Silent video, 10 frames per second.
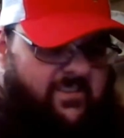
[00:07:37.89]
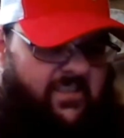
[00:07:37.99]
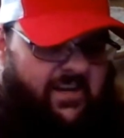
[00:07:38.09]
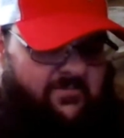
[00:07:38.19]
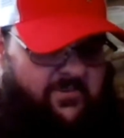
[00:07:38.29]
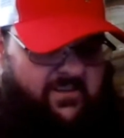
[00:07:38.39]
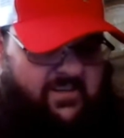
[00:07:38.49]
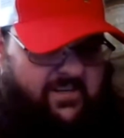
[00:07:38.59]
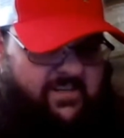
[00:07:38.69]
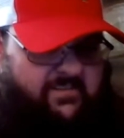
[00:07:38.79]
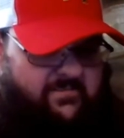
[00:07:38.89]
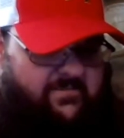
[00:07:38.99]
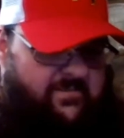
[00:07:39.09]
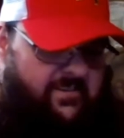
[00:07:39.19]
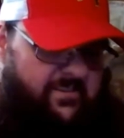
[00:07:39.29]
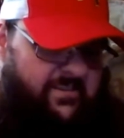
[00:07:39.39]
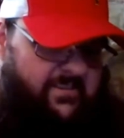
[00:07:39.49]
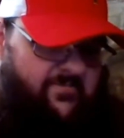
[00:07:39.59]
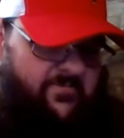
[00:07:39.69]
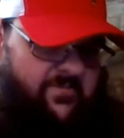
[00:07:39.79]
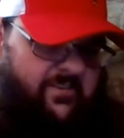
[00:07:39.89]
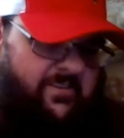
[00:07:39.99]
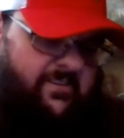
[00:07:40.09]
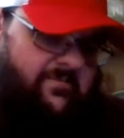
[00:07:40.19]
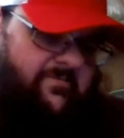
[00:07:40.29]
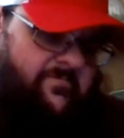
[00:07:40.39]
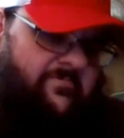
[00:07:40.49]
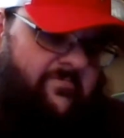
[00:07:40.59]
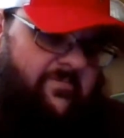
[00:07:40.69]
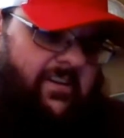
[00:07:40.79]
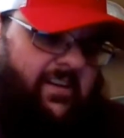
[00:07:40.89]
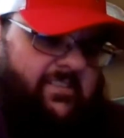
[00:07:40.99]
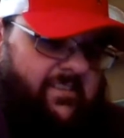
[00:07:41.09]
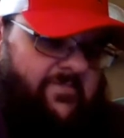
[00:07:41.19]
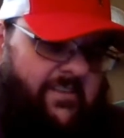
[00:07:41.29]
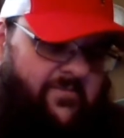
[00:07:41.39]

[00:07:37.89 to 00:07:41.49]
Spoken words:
And then in the front, we got stuff everywhere in this.